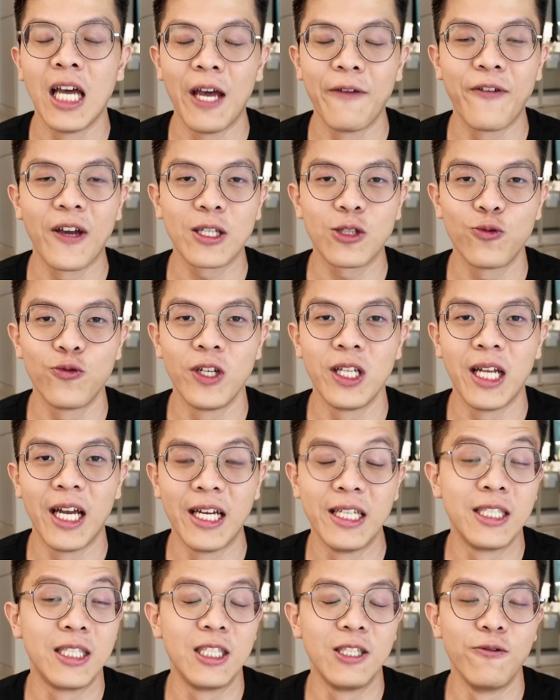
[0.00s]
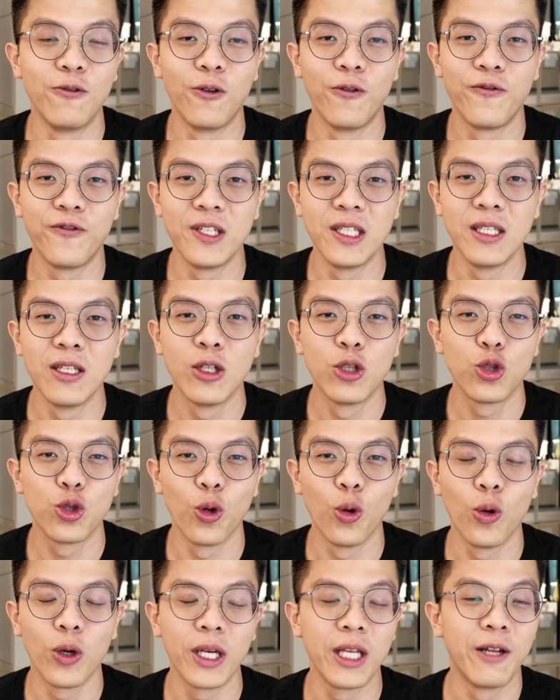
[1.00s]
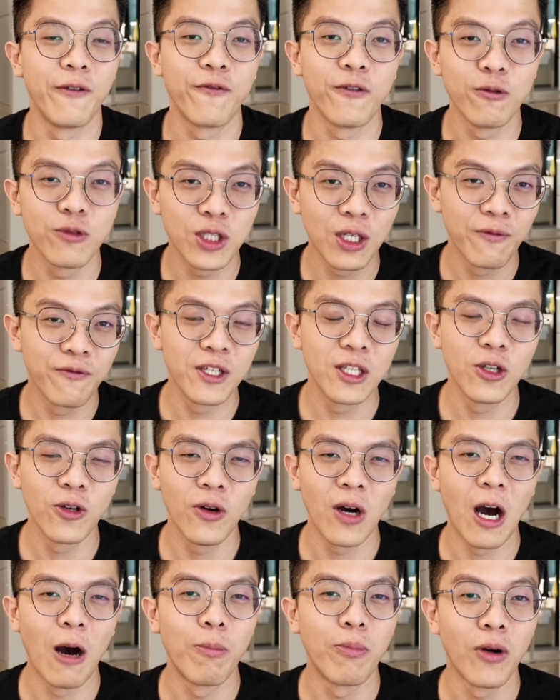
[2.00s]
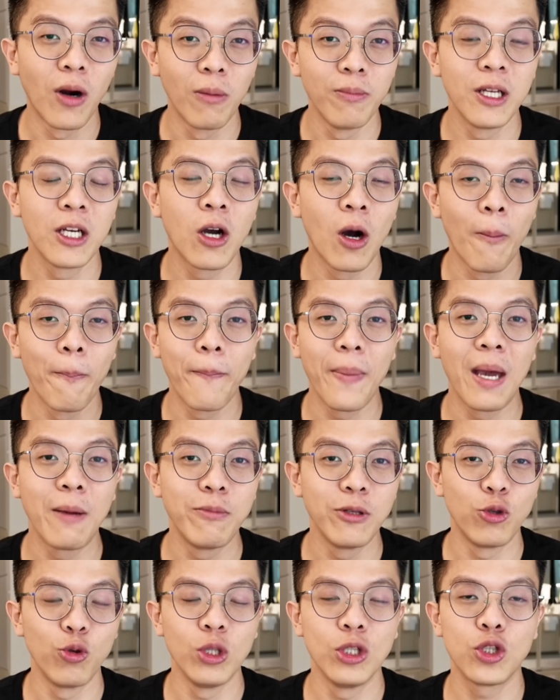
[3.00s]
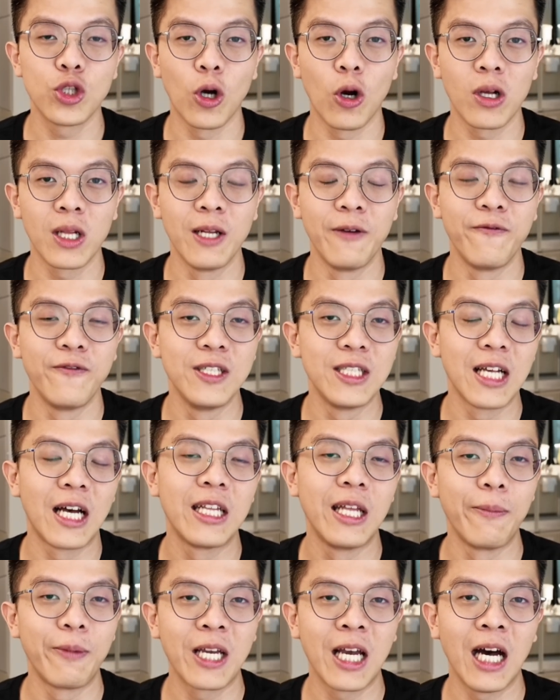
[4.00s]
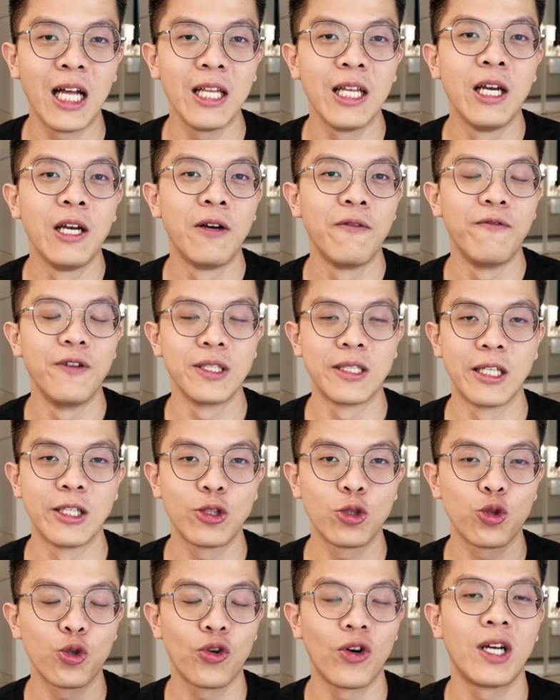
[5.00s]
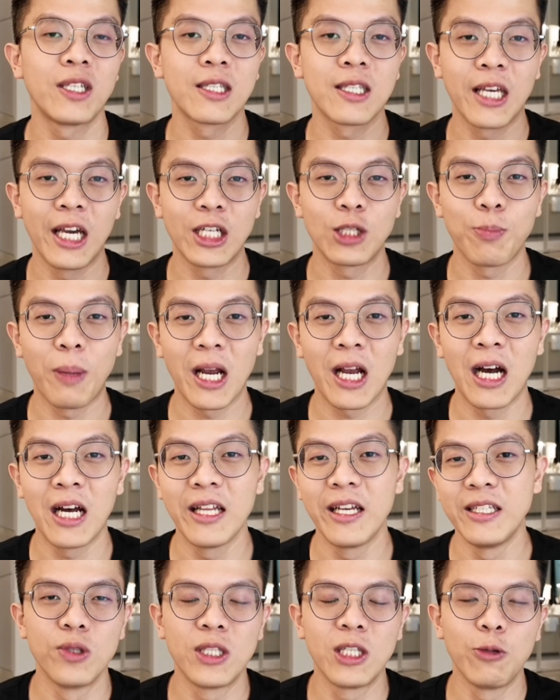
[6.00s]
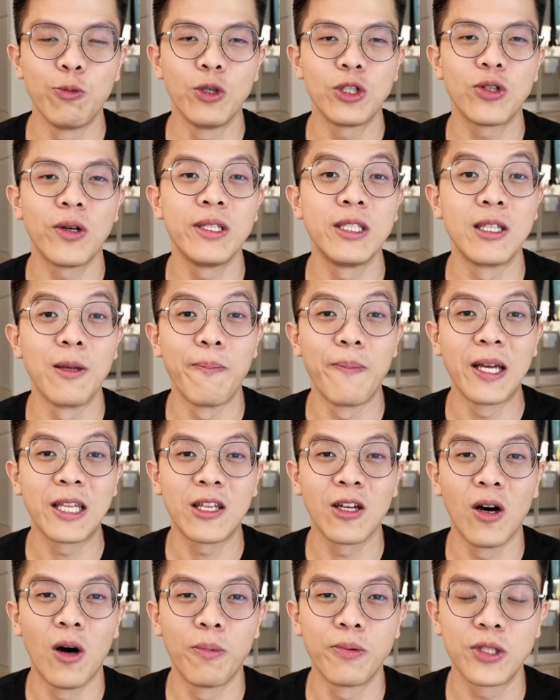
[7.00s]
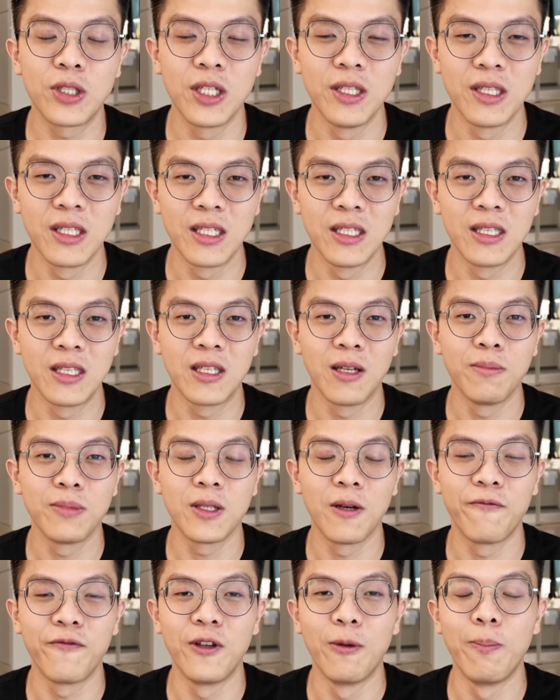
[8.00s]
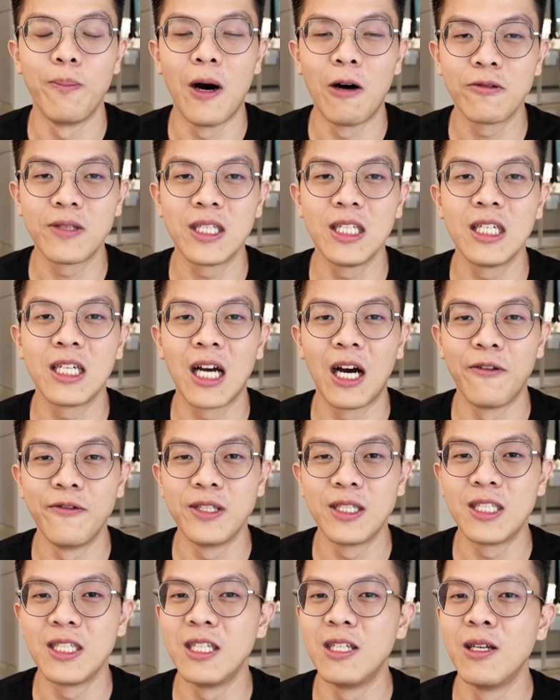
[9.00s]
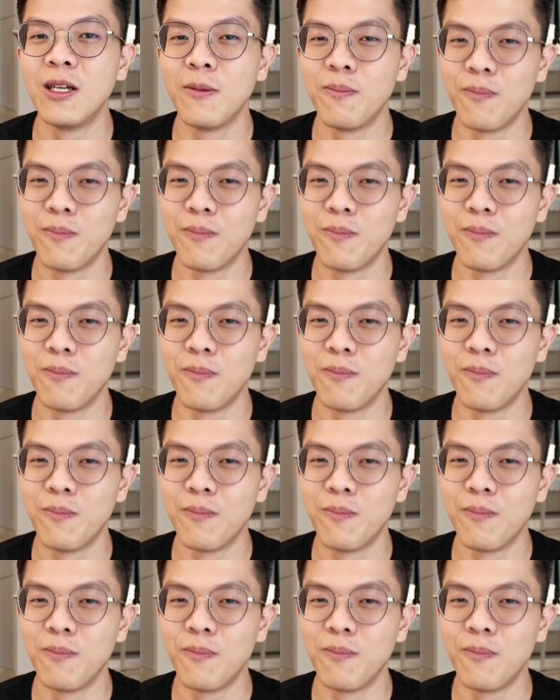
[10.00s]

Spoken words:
FX rate at 0 fee. So in a future video, I'll probably compare between Chocolate Visa debit card versus Trust Cashback card to see which one is a better option in terms of the multi-currency